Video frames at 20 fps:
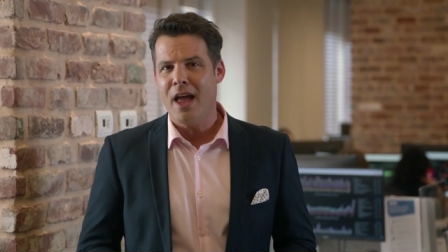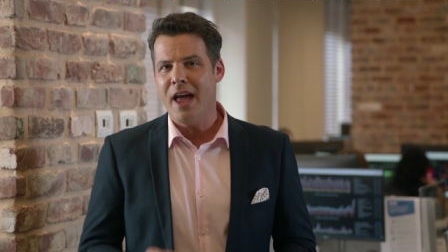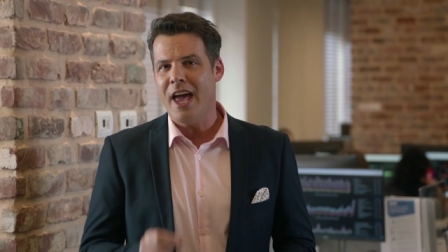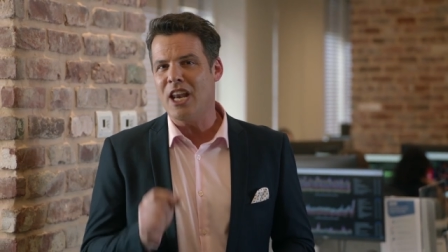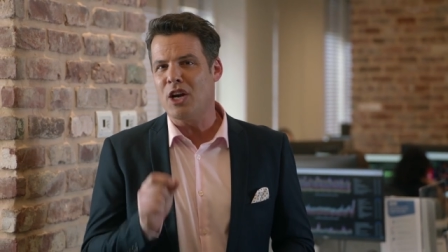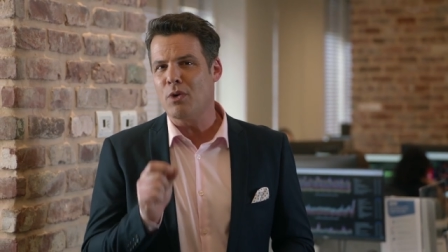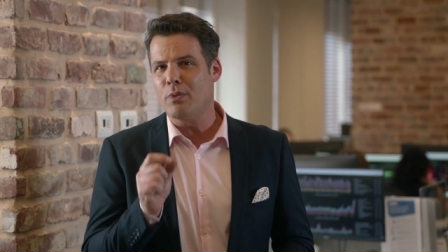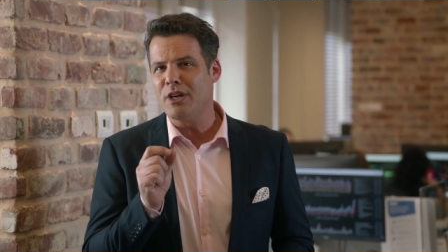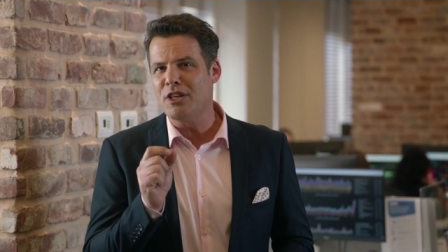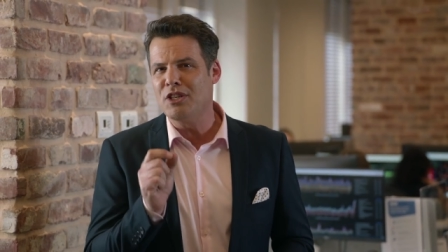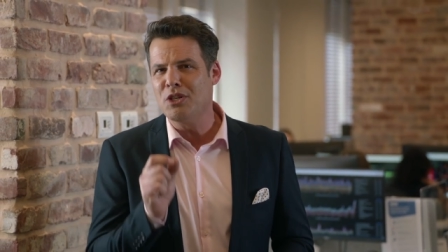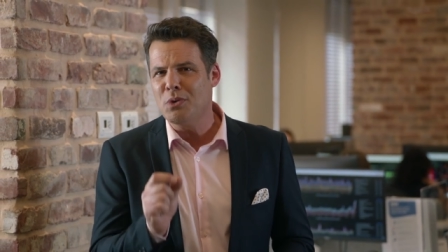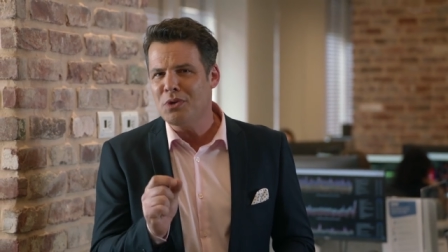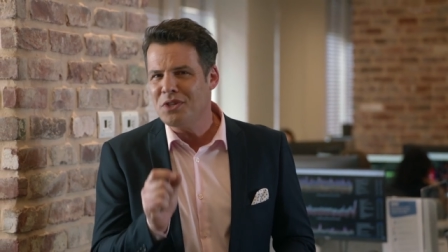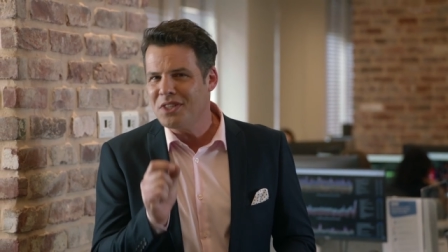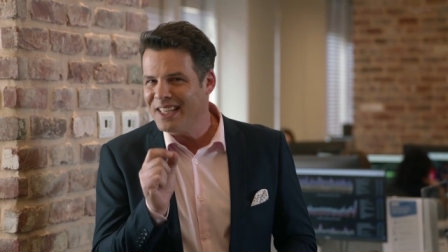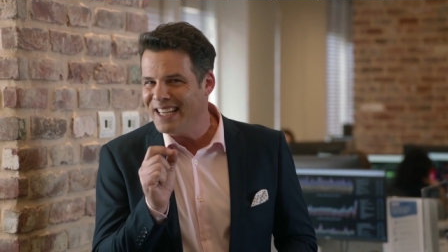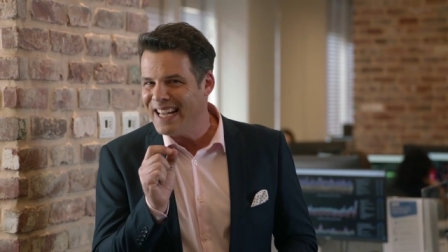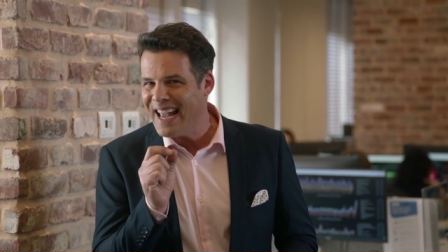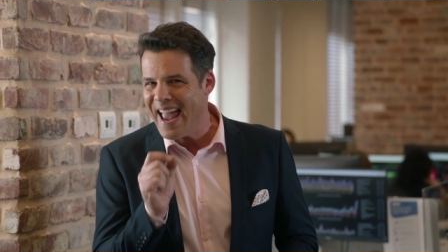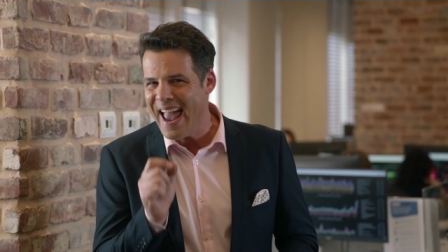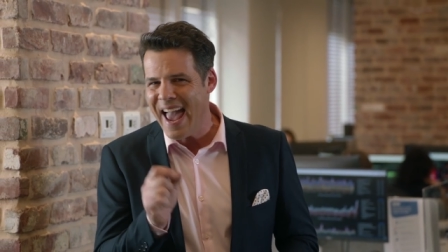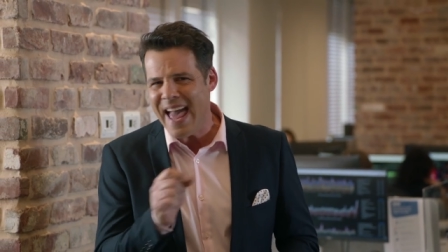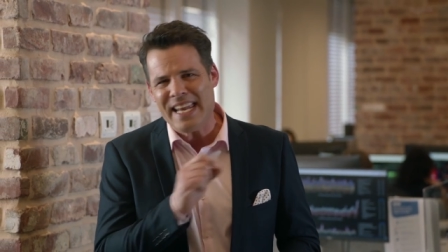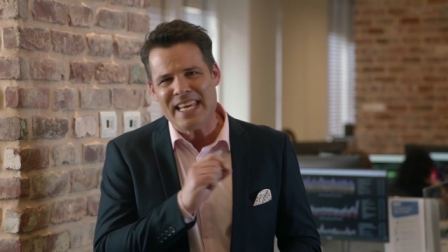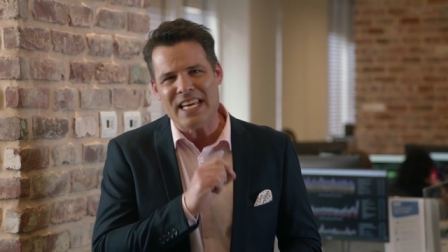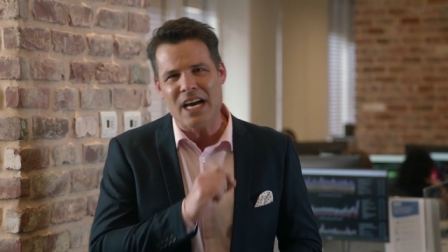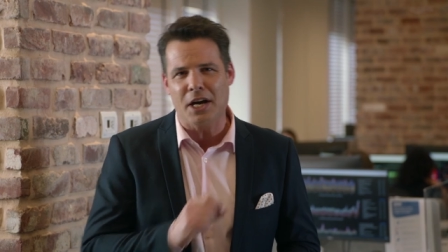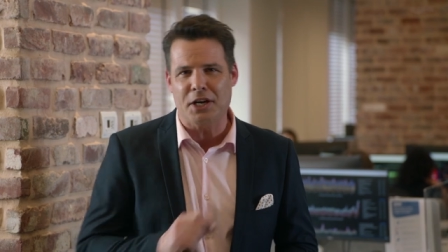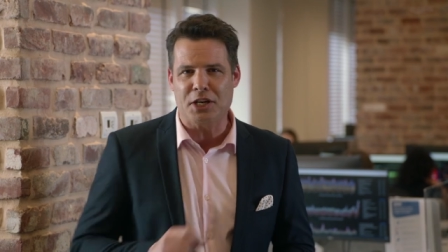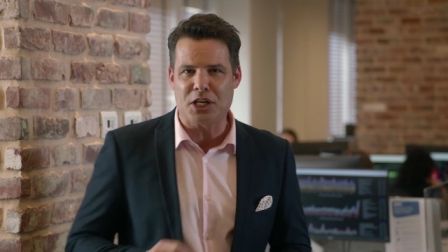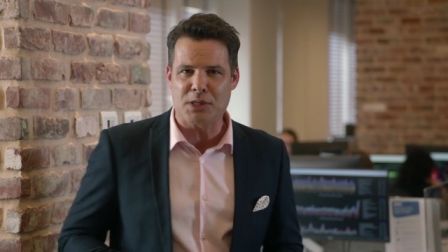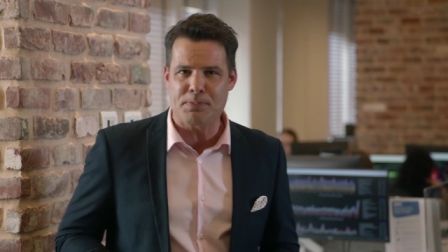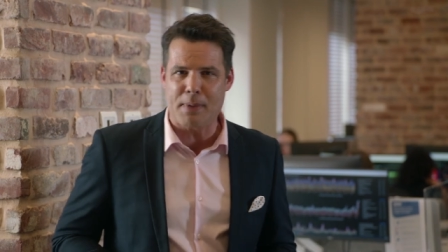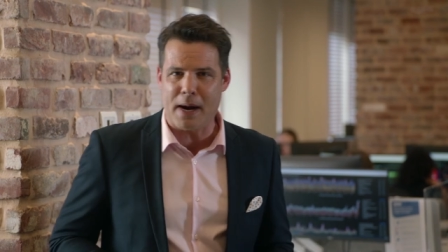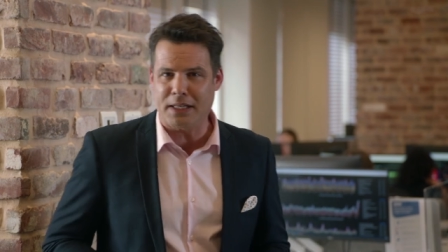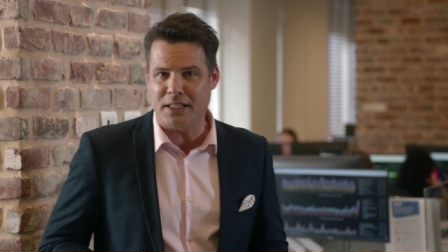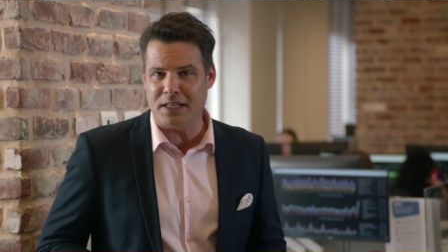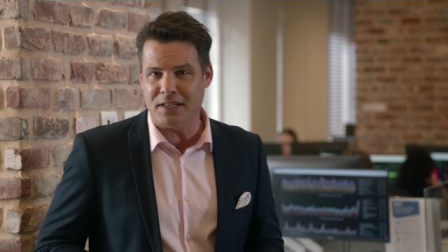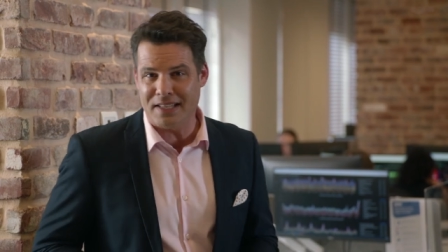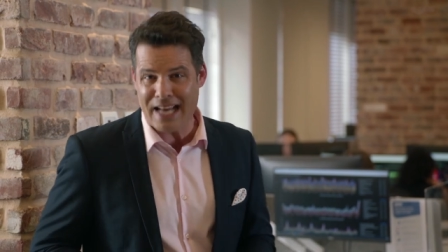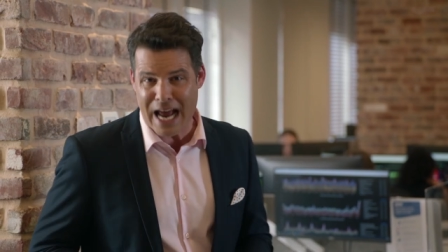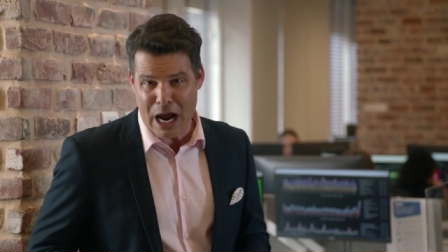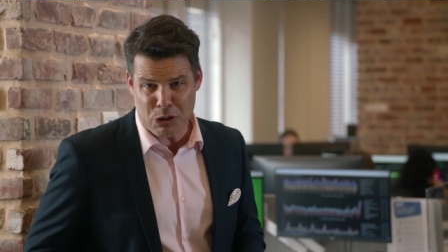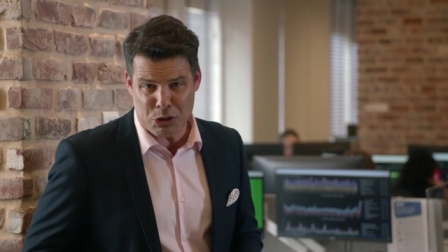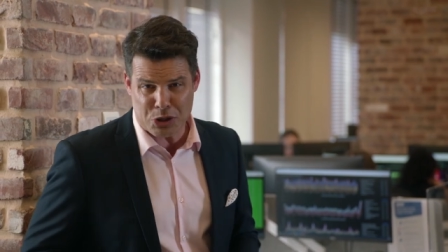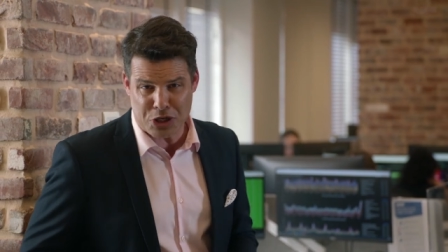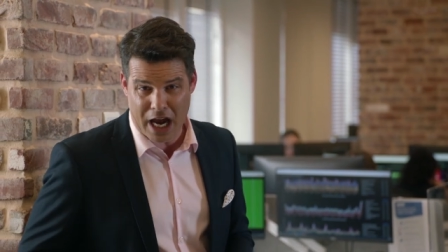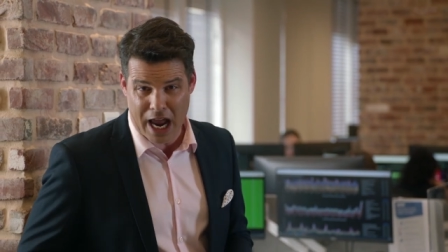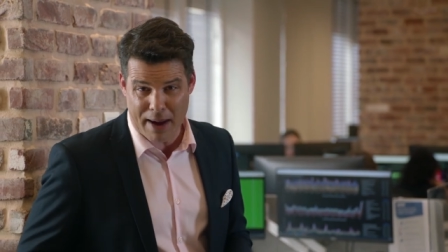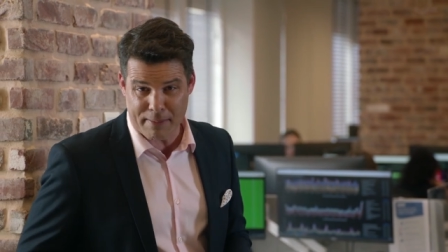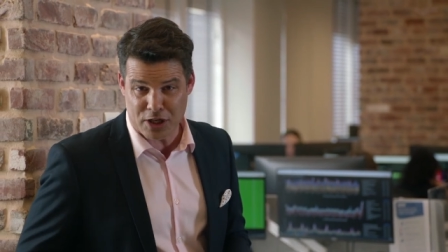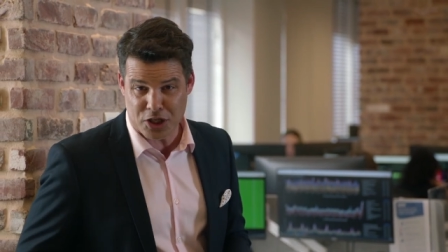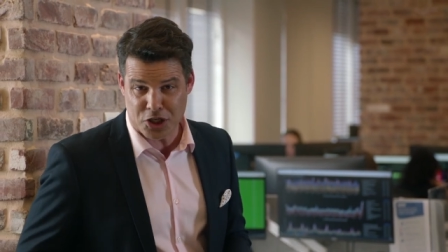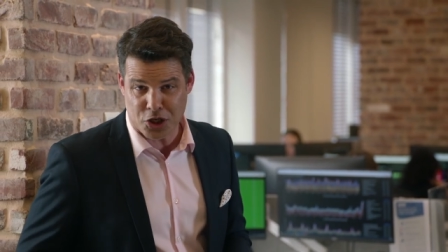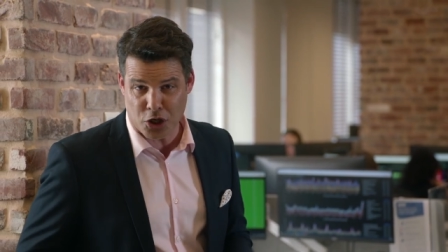and reducing any unexpected downtime in